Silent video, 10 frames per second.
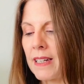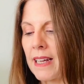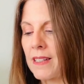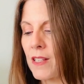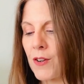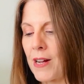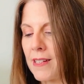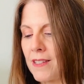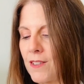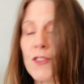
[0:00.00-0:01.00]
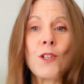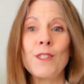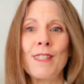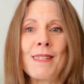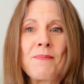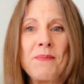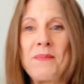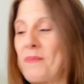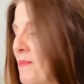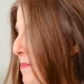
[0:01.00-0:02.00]
against the greatest of odds.
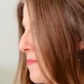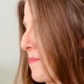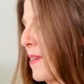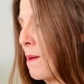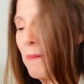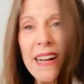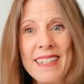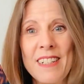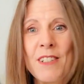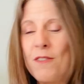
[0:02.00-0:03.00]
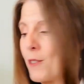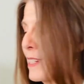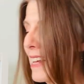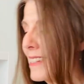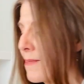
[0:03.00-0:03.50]
I'm actually looking forward to that,